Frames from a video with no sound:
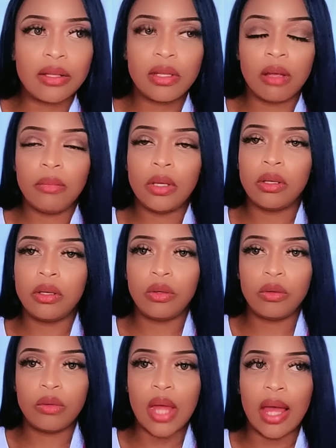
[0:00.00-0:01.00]
sent me to
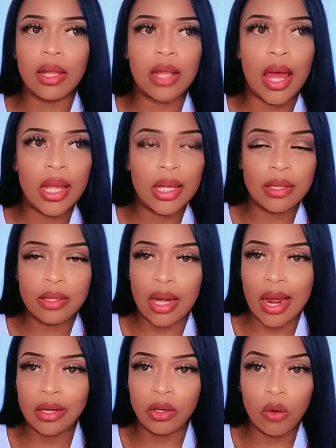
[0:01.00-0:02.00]
do, that light that
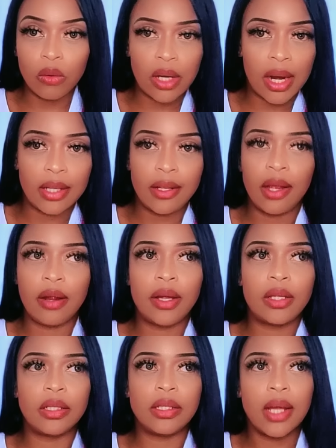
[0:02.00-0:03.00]
I know that I
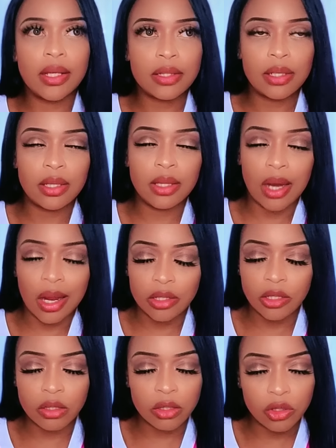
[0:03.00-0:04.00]
carry, the destiny that I
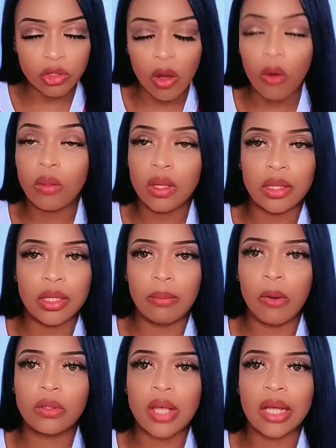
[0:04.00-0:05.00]
just know that the
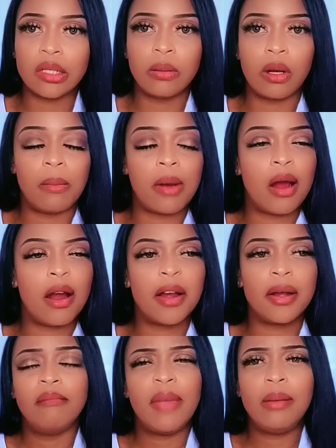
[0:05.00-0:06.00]
Most High's put on my
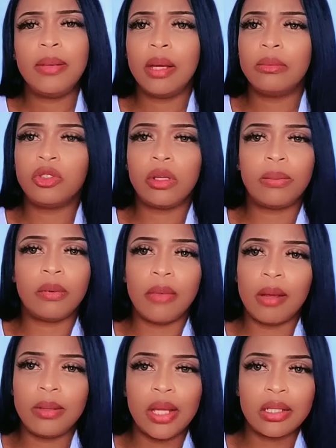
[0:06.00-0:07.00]
heart. Maybe I'm tripping.
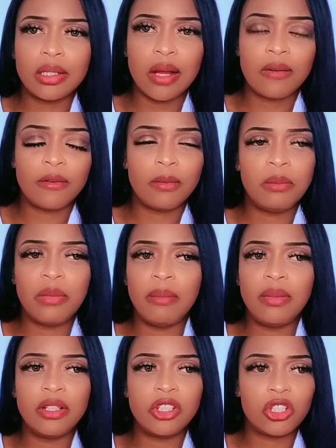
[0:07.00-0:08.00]
Maybe that's not for me.
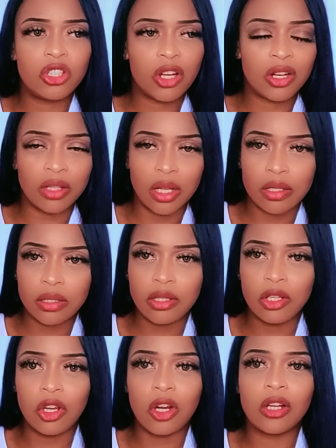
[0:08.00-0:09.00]
Maybe there's just certain lessons
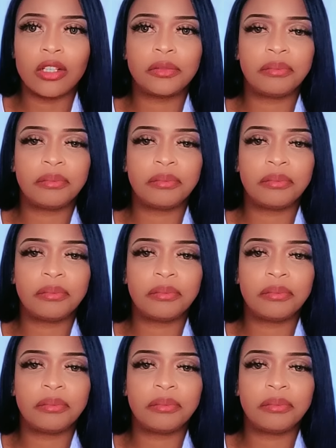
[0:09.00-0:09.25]
to learn.